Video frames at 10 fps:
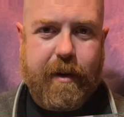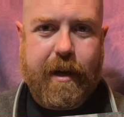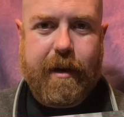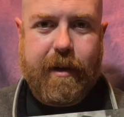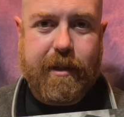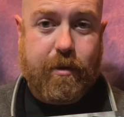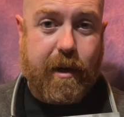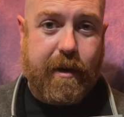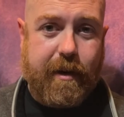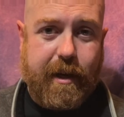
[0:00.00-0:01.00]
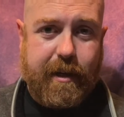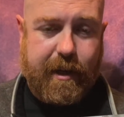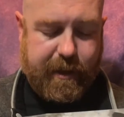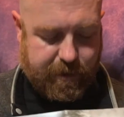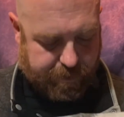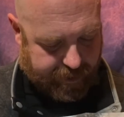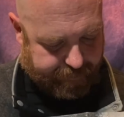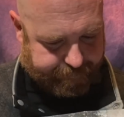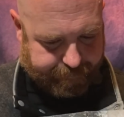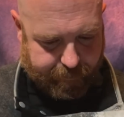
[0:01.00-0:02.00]
his Quiet Riot days. But
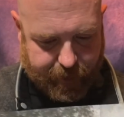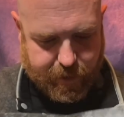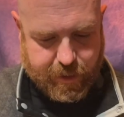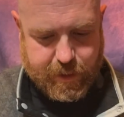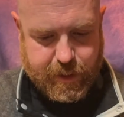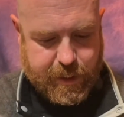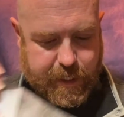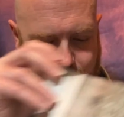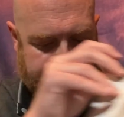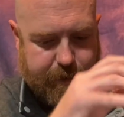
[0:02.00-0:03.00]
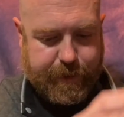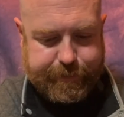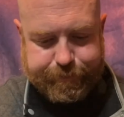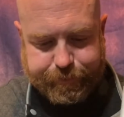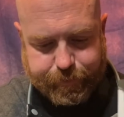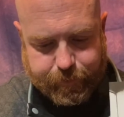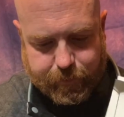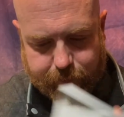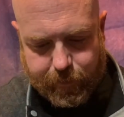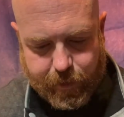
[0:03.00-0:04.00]
anyway,
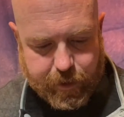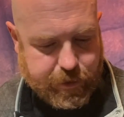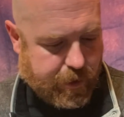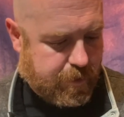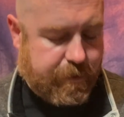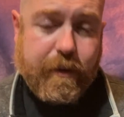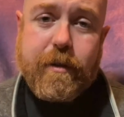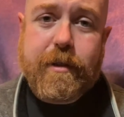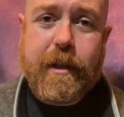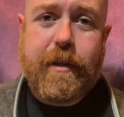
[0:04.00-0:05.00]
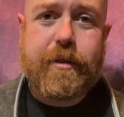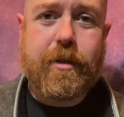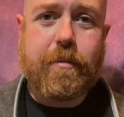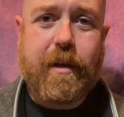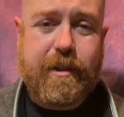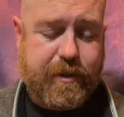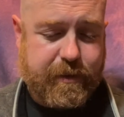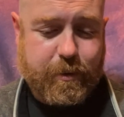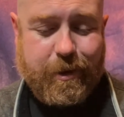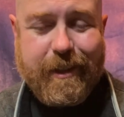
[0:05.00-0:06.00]
so folks, thank you so much
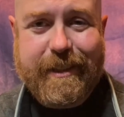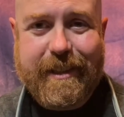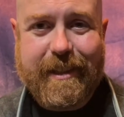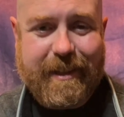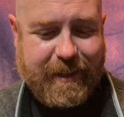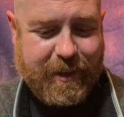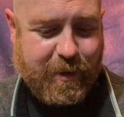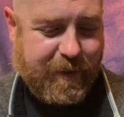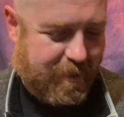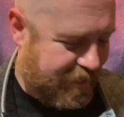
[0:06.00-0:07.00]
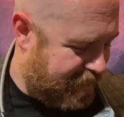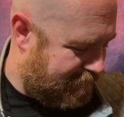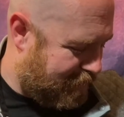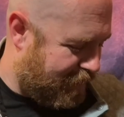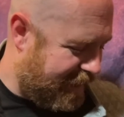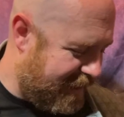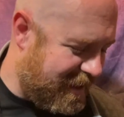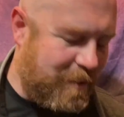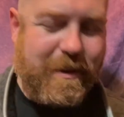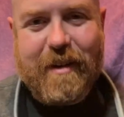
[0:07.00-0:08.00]
for watching, and I hope that wasn't boring. I
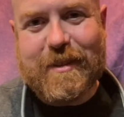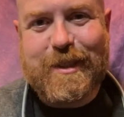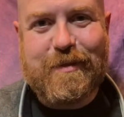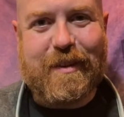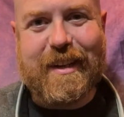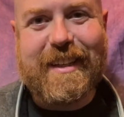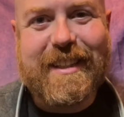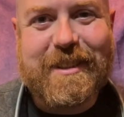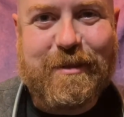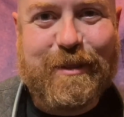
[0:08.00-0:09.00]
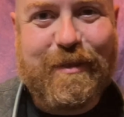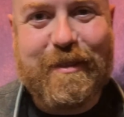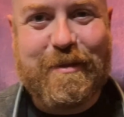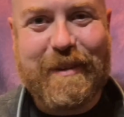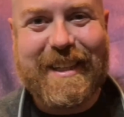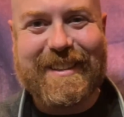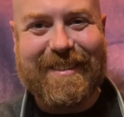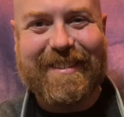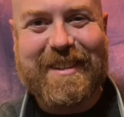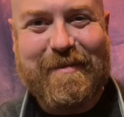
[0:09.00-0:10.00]
hope that was fun, because it was fun for me to
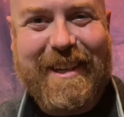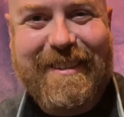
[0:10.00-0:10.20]
talk about,